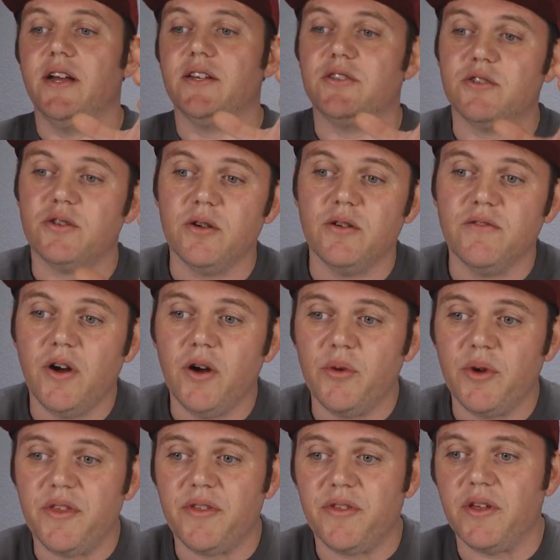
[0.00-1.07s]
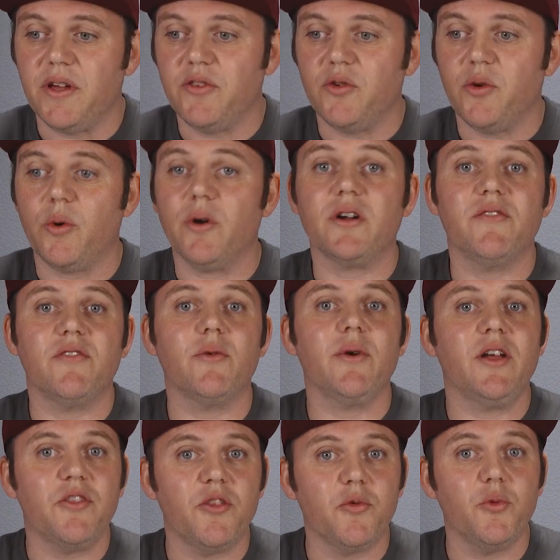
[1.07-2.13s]
A servo with a torque of
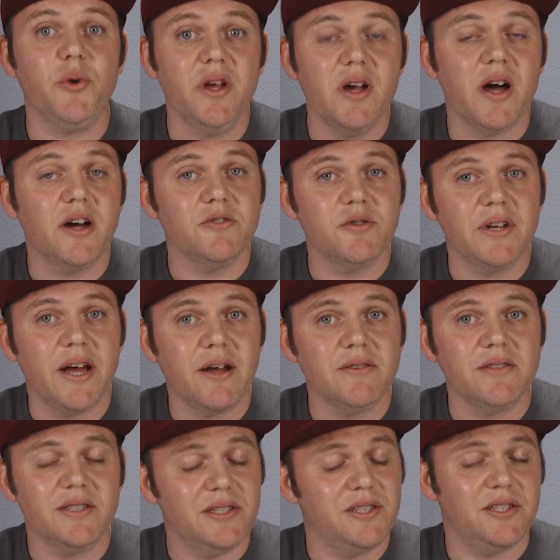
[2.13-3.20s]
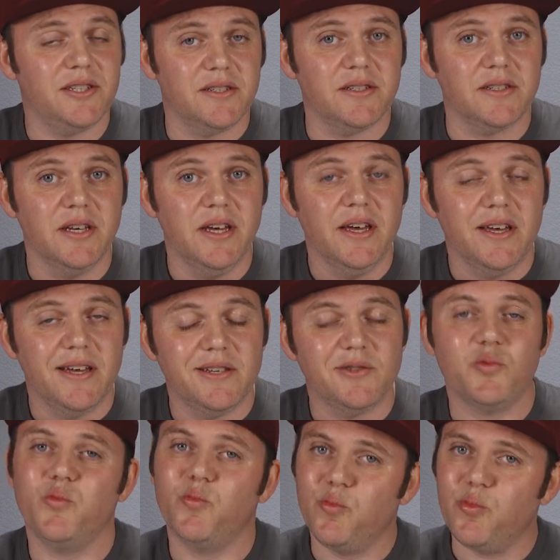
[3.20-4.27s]
around 300 ounce inches
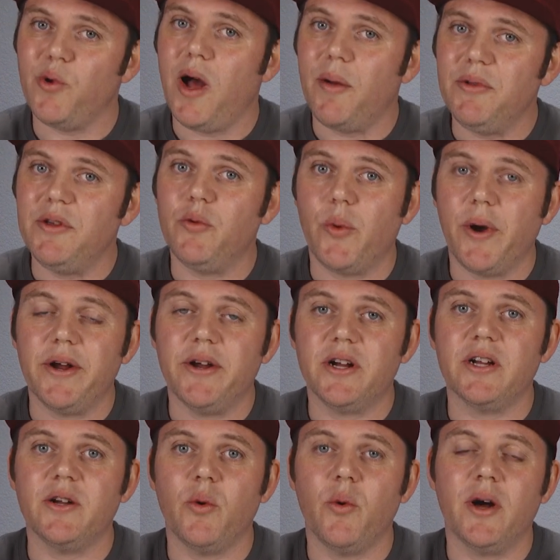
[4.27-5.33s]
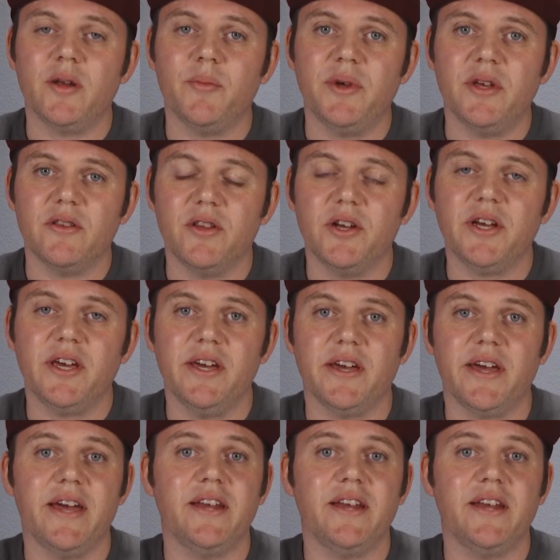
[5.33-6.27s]
is probably where you're gonna wanna be looking.